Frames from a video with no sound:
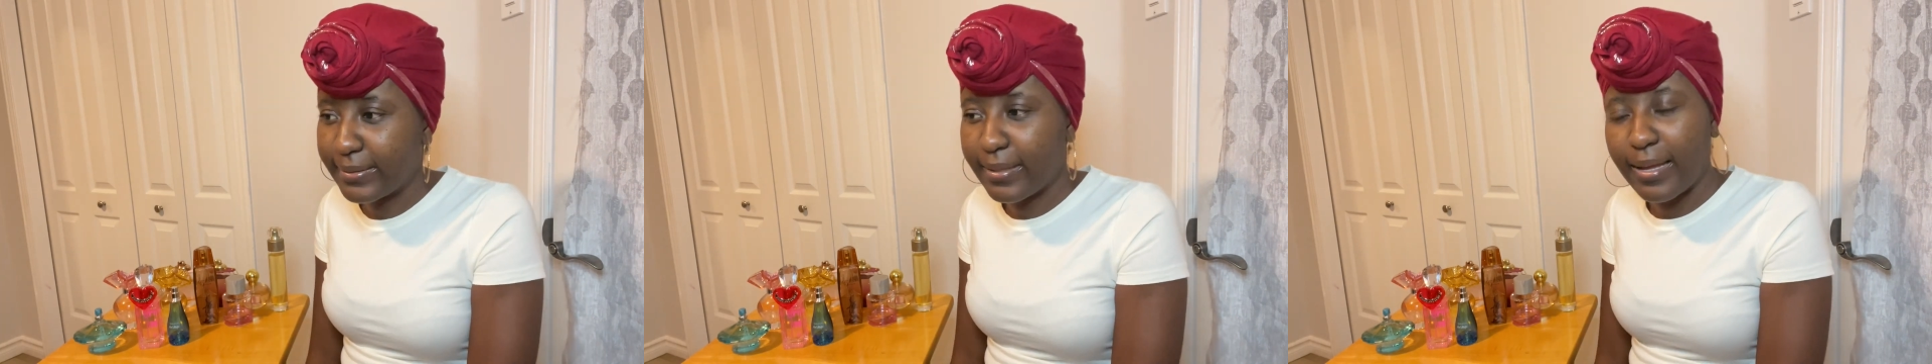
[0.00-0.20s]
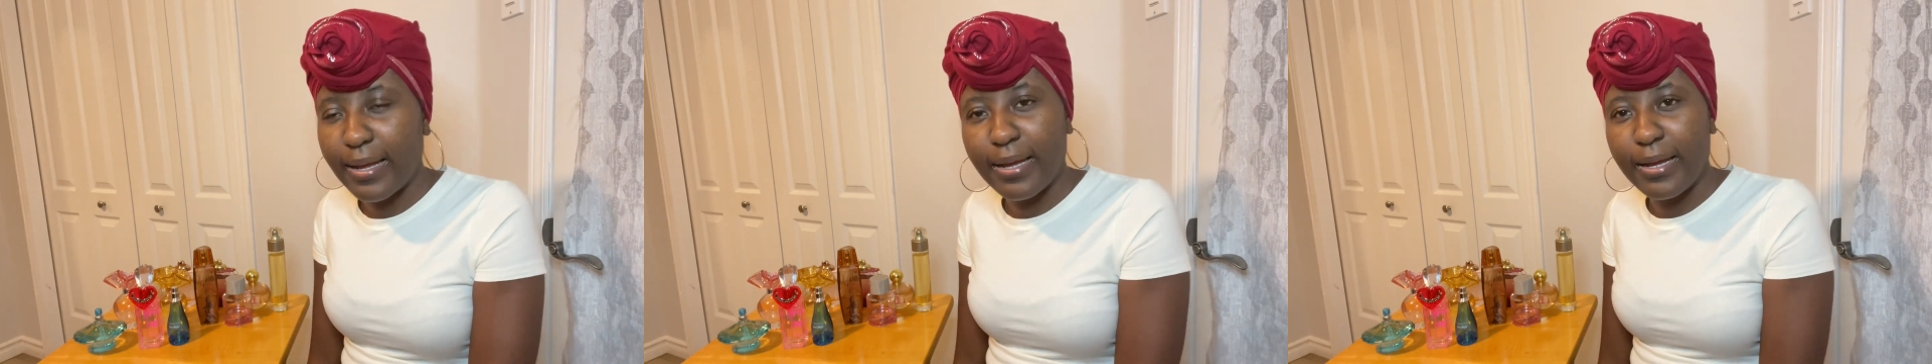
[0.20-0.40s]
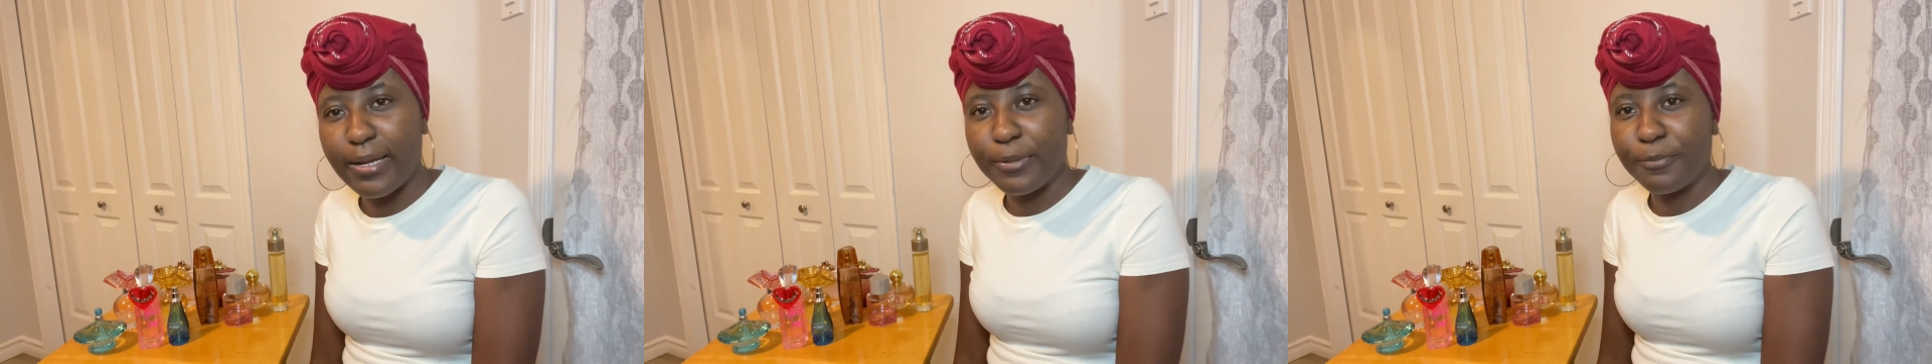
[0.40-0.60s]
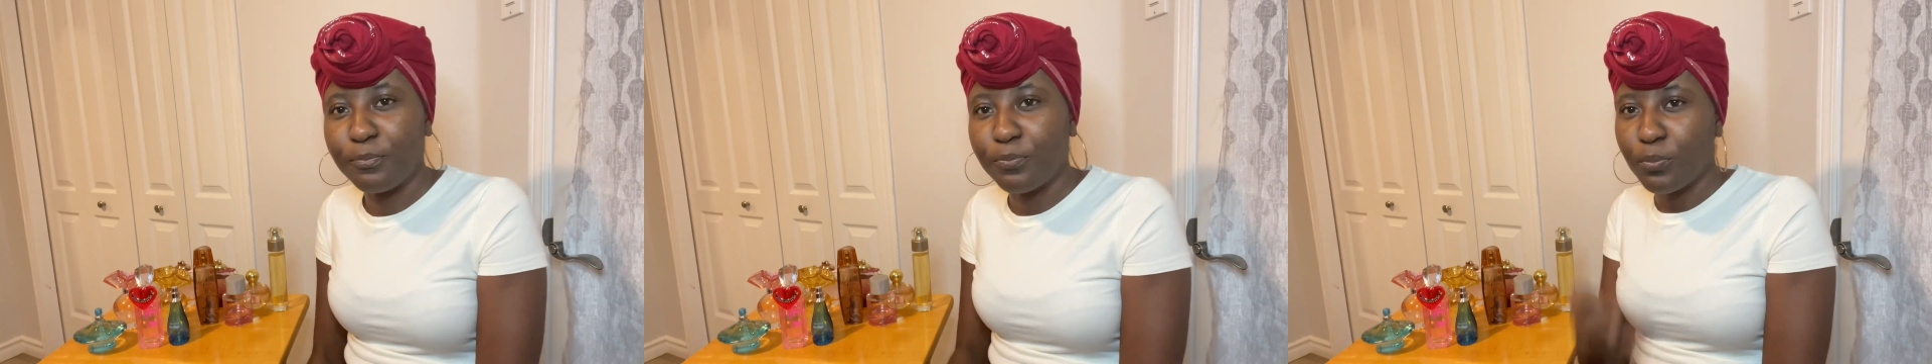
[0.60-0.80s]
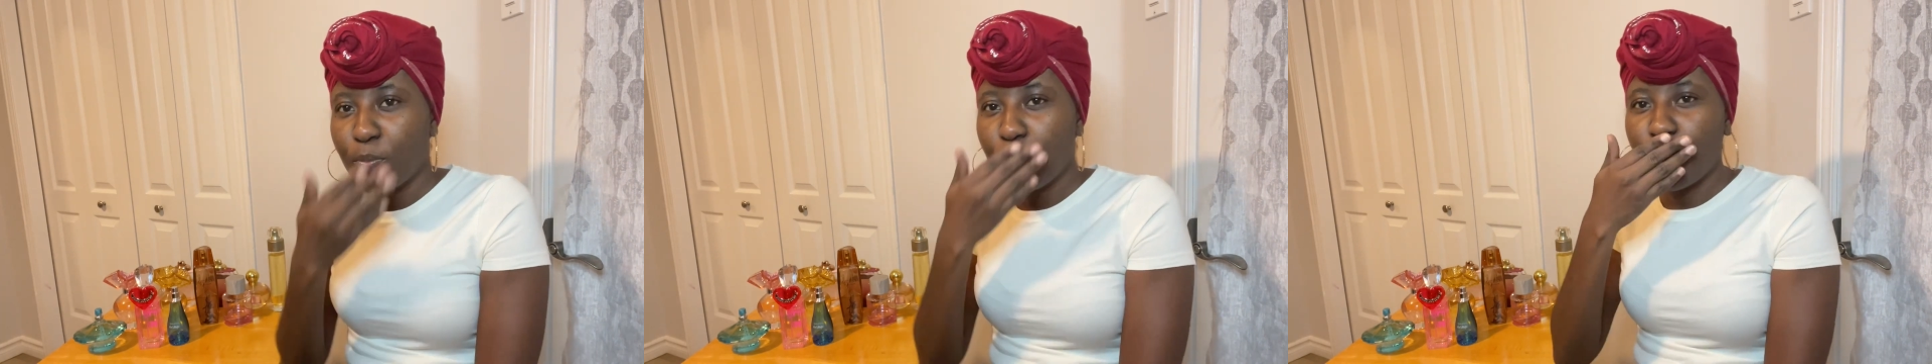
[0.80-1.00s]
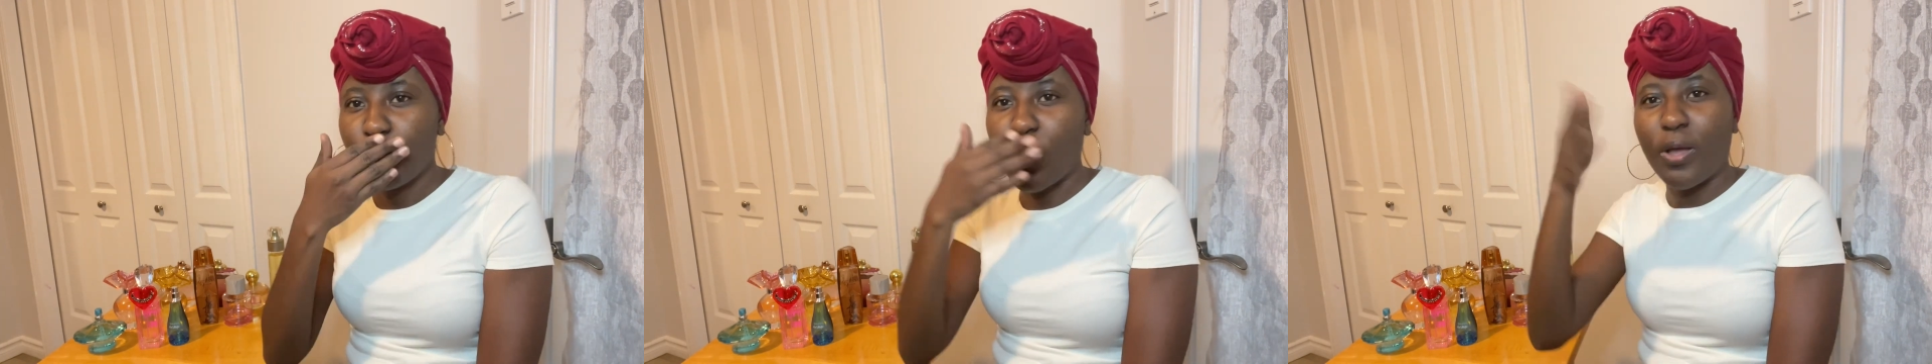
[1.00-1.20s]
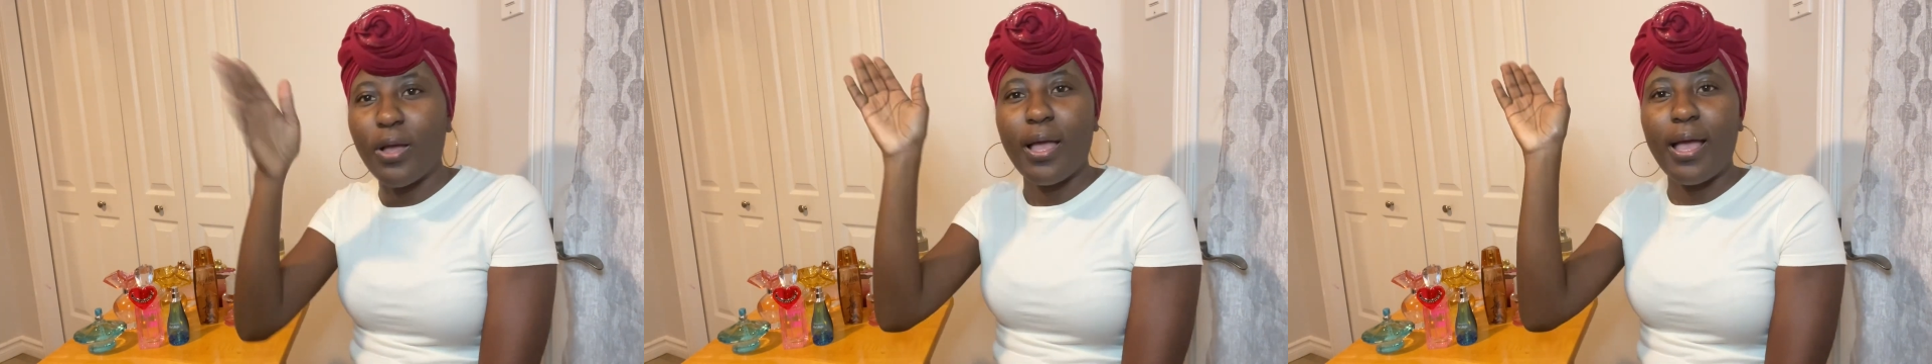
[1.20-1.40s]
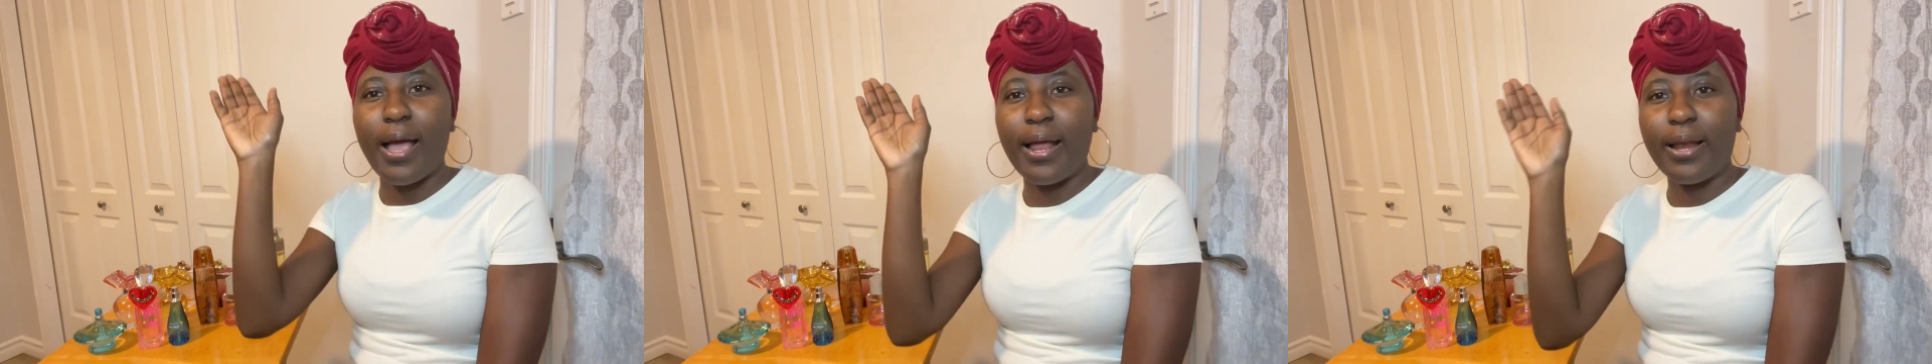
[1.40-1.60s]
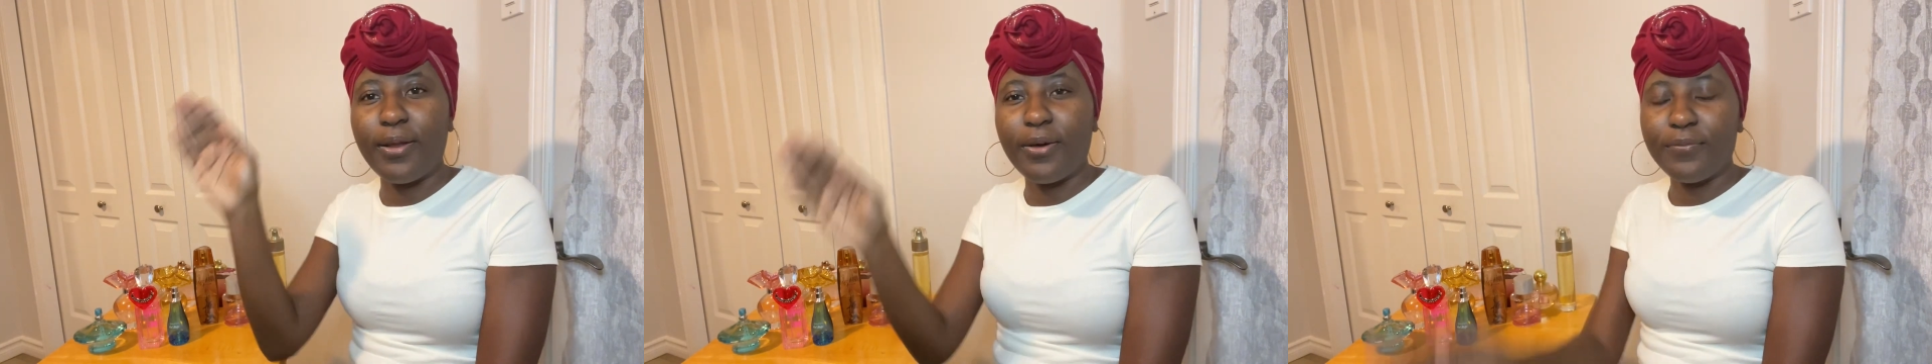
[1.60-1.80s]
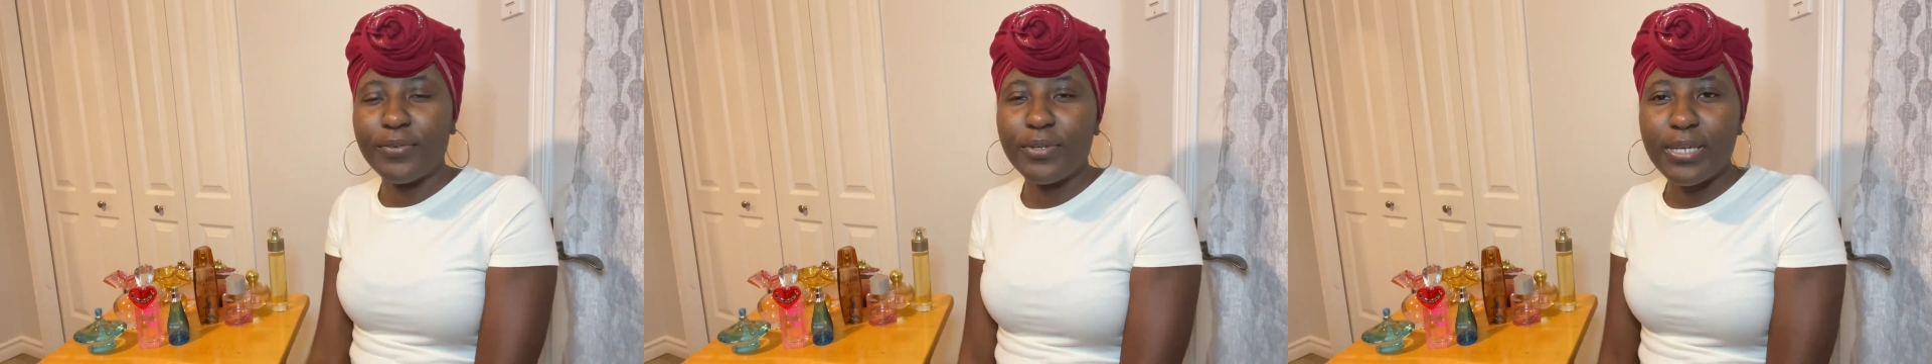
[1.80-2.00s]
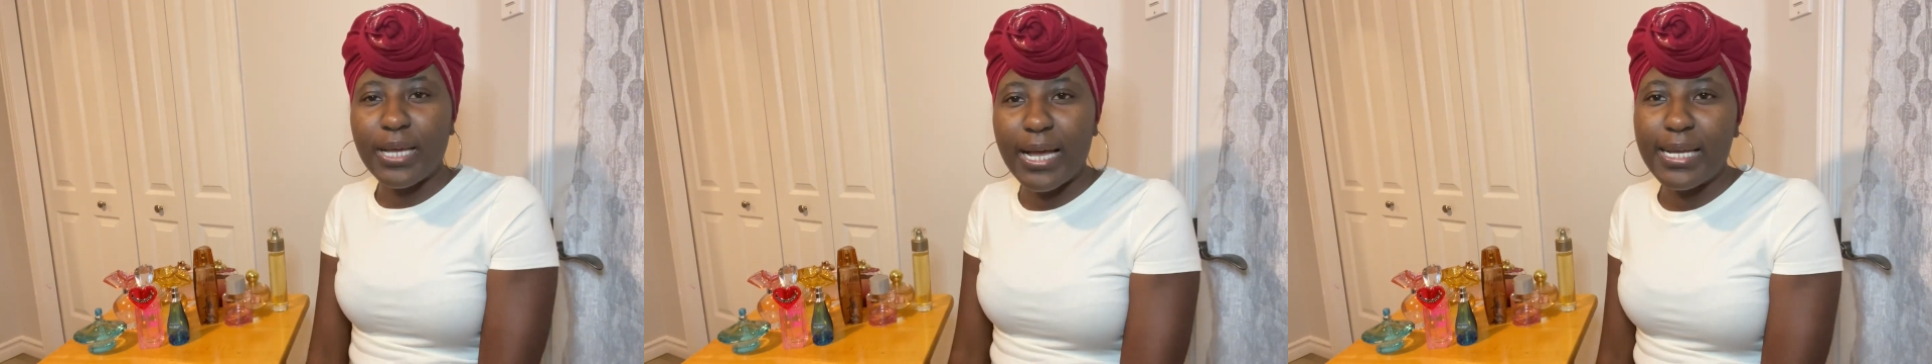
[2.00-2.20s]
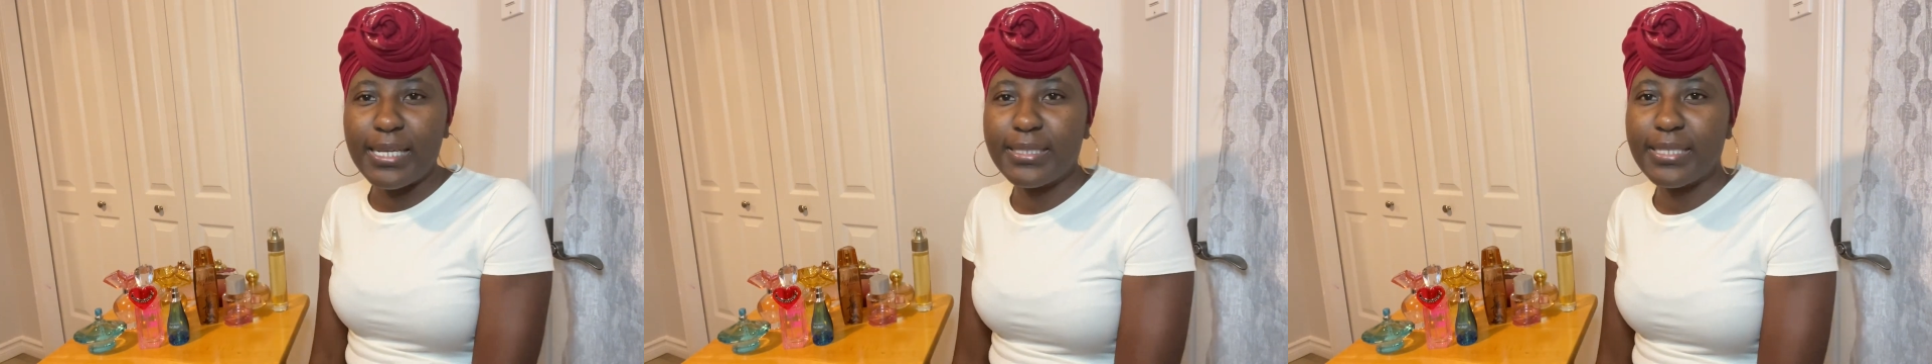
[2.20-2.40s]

I love you guys